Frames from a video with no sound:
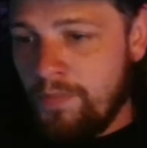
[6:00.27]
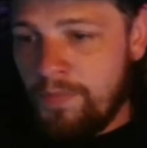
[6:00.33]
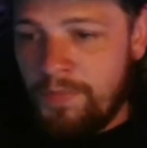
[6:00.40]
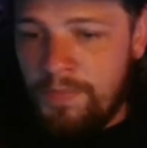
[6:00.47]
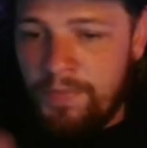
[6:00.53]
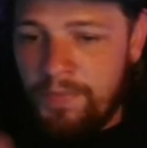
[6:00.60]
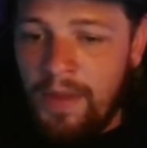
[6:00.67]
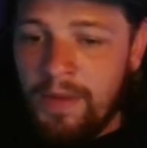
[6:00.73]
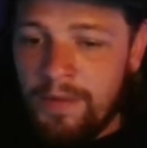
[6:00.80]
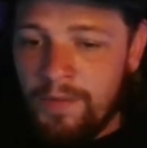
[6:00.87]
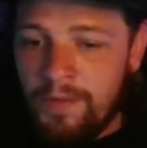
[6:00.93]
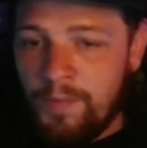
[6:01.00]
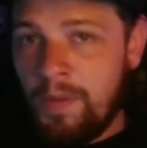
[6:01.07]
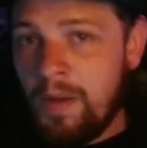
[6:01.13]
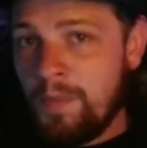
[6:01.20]
that
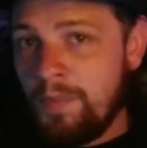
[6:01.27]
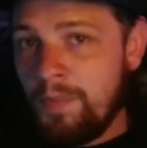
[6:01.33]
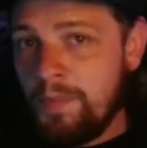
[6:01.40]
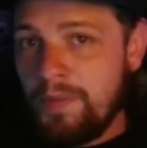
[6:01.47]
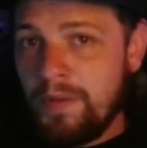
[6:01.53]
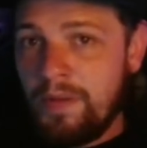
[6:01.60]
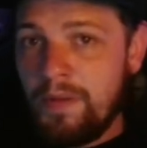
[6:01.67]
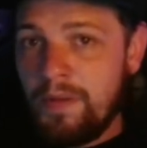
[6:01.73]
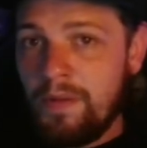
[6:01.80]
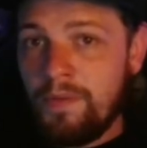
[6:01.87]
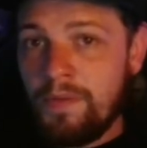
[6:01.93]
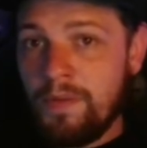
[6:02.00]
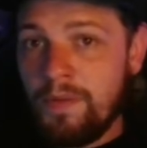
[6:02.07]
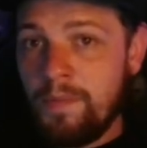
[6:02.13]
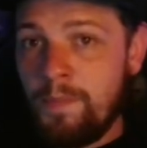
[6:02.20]
is probably
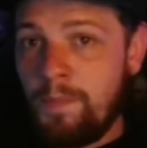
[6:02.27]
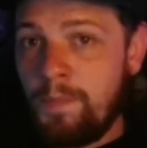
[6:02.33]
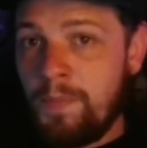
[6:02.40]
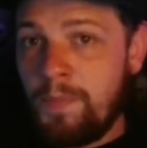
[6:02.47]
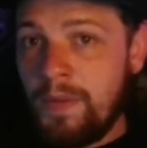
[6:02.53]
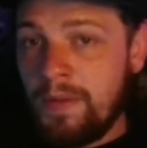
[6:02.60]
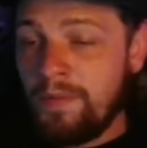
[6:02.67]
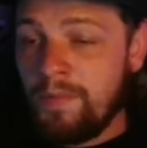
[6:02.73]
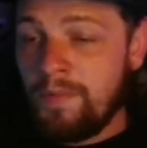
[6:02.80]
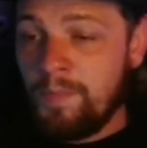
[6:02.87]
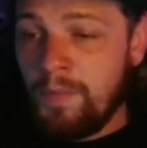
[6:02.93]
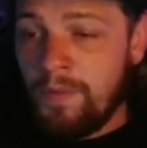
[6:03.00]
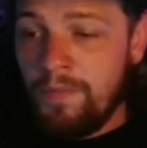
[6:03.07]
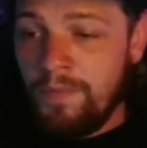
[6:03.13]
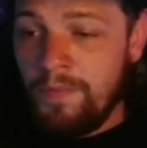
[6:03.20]
the biggest
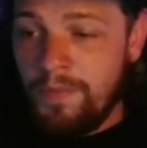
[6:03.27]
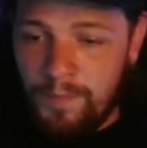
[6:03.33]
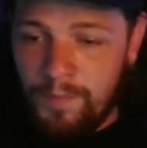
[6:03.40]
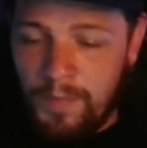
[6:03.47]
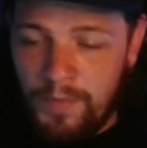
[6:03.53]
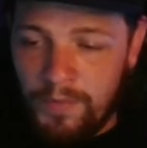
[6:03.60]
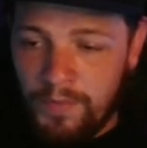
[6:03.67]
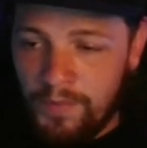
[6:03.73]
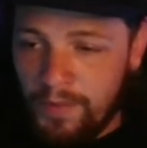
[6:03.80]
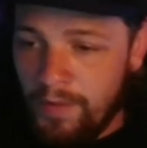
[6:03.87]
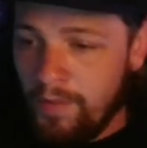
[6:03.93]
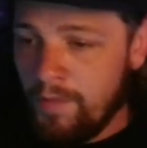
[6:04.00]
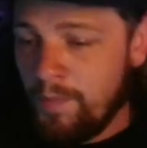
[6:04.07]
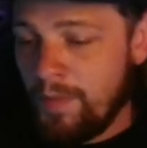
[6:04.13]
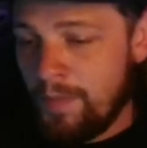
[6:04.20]
part of it, but there's
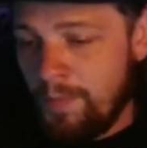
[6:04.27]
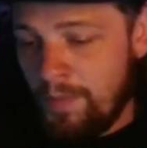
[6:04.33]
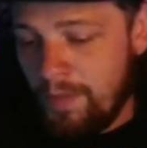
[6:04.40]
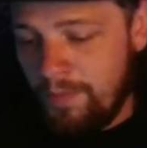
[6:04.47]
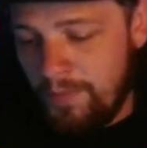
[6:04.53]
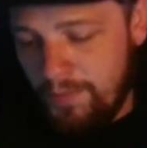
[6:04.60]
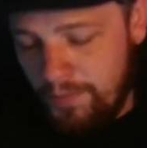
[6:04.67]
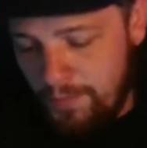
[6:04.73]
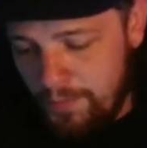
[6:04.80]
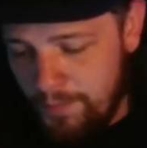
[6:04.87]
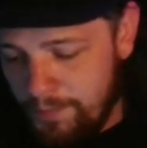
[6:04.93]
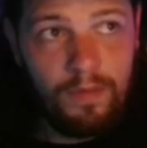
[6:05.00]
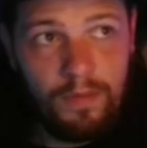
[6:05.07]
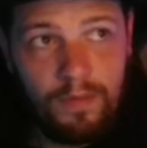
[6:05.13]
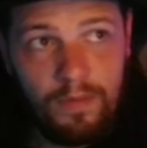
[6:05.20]
another big part of it too.
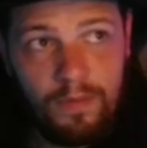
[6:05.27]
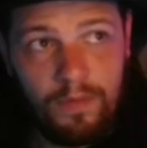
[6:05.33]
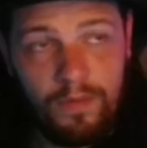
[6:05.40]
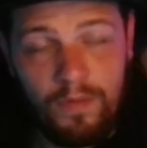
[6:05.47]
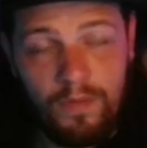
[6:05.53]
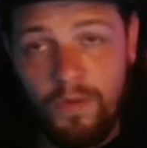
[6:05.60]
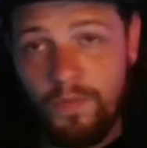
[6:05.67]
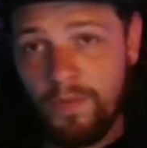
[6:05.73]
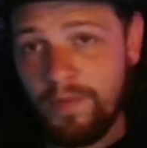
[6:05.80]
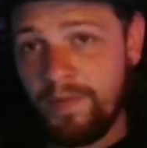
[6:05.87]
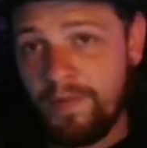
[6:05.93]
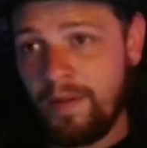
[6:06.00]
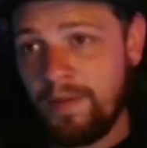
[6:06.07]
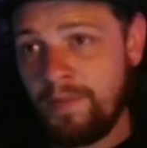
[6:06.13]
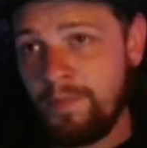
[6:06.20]
Over
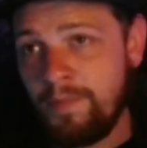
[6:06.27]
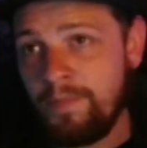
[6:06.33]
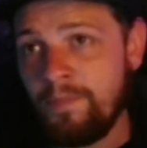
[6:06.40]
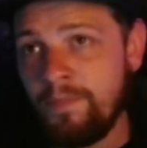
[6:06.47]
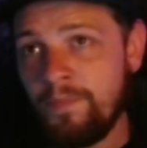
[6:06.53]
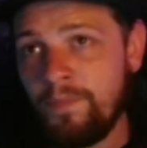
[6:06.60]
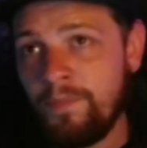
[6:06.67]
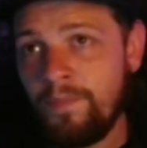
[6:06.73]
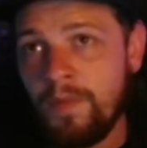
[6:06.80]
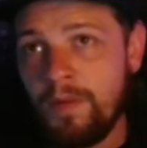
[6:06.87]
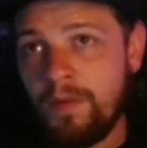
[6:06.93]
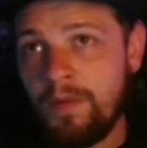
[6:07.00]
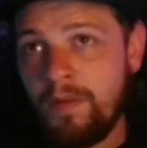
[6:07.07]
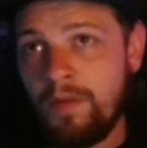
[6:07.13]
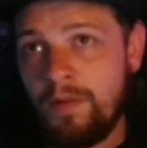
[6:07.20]
time,
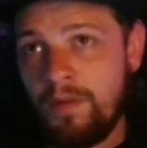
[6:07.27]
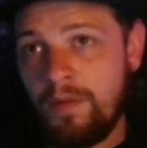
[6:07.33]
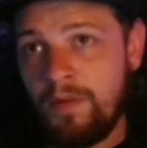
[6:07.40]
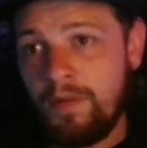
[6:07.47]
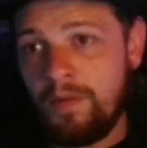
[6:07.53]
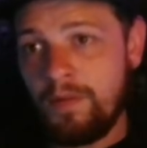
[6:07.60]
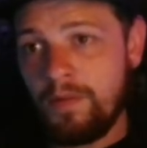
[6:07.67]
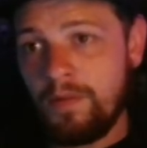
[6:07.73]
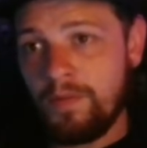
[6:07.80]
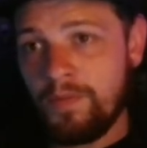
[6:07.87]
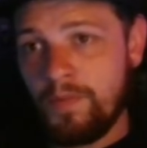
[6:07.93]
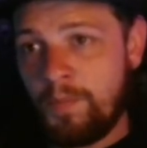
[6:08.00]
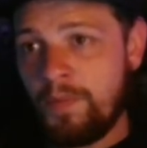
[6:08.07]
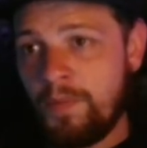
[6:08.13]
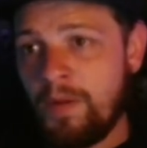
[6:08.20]

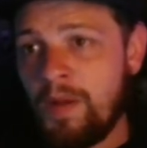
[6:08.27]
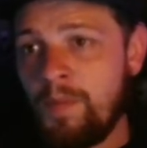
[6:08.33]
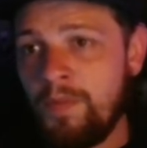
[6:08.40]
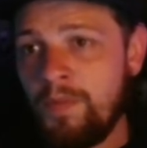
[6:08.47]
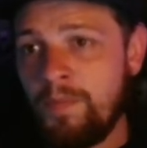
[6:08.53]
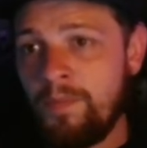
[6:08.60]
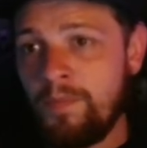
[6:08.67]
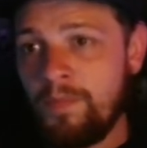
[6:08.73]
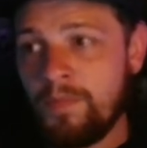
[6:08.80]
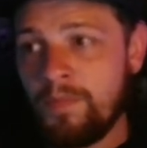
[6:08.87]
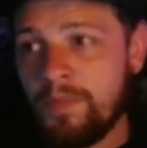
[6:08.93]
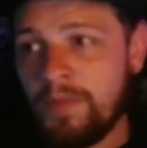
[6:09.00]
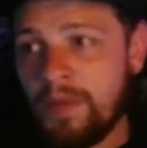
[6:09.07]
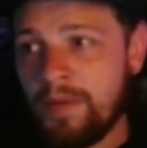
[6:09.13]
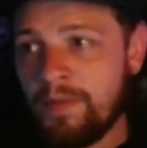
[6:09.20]
the problem
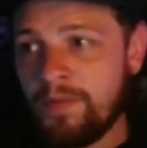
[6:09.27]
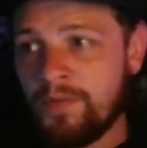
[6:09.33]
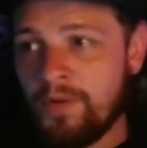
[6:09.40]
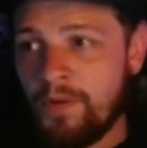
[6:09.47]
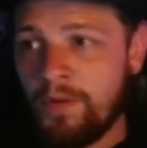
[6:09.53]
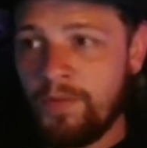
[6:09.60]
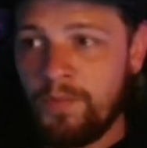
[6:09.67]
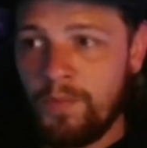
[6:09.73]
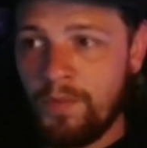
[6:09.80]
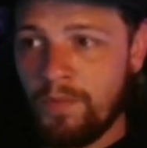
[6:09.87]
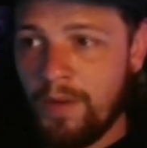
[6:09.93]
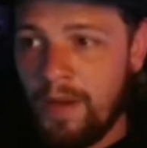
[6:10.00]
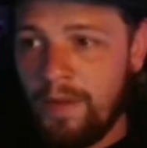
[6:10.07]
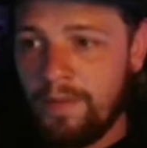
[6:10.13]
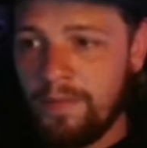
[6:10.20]
that started to
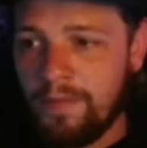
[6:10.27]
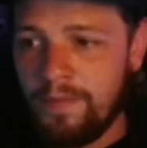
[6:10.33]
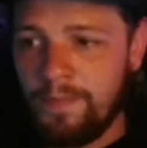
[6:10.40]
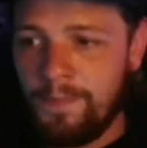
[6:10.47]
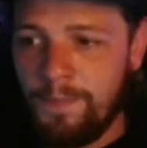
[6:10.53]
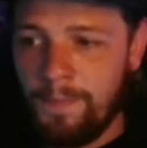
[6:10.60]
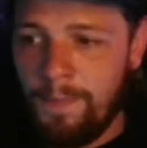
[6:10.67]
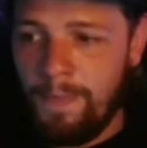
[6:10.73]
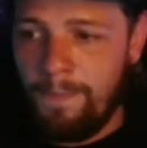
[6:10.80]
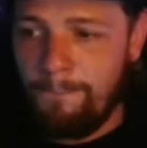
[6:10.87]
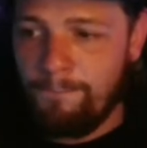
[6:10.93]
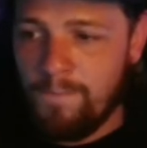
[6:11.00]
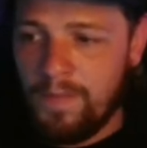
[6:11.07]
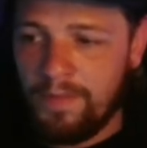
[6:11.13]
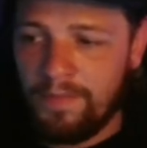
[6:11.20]
arise
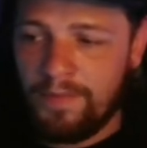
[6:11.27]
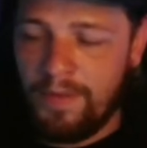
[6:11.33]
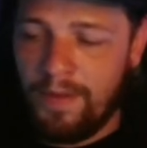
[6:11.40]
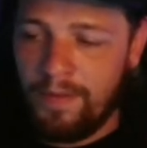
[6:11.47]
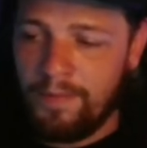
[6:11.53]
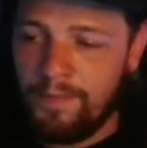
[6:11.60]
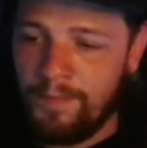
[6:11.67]
is that